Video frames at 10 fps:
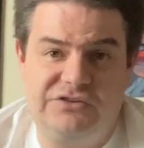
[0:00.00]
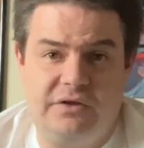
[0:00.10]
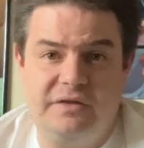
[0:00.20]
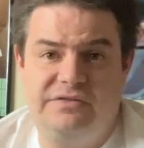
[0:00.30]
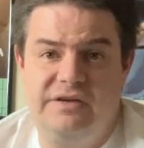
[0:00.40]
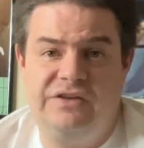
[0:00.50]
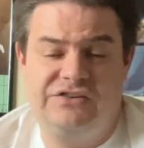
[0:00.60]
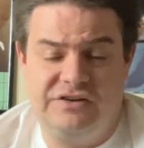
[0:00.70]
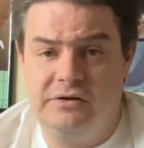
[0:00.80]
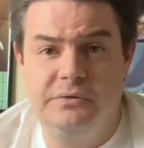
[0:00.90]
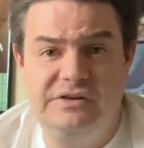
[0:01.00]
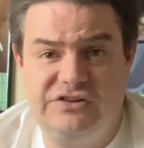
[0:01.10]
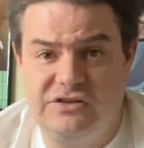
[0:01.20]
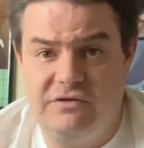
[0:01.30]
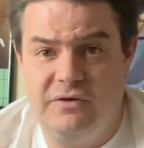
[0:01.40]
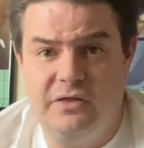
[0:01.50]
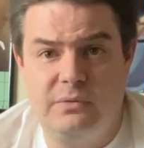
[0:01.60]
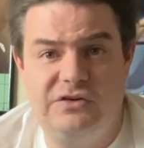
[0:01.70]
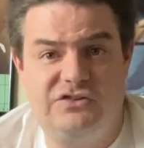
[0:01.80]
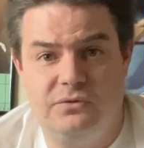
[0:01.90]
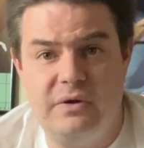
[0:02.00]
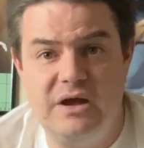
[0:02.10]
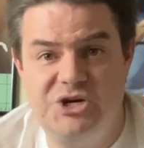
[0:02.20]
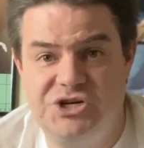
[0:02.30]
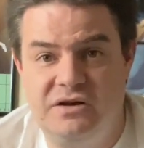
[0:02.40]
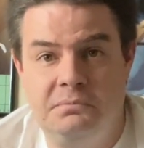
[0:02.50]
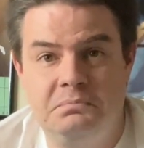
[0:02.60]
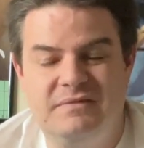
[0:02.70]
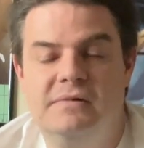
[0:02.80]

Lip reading: on the disc, including stuff on the restoration,